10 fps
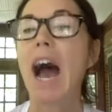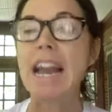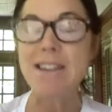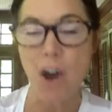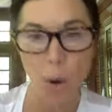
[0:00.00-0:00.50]
I
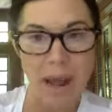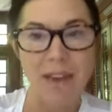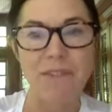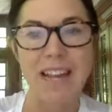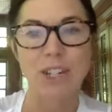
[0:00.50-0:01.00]
know I
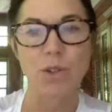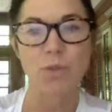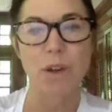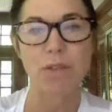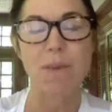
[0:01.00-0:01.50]
have
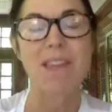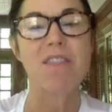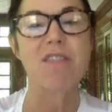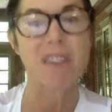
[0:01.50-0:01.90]
angels with me.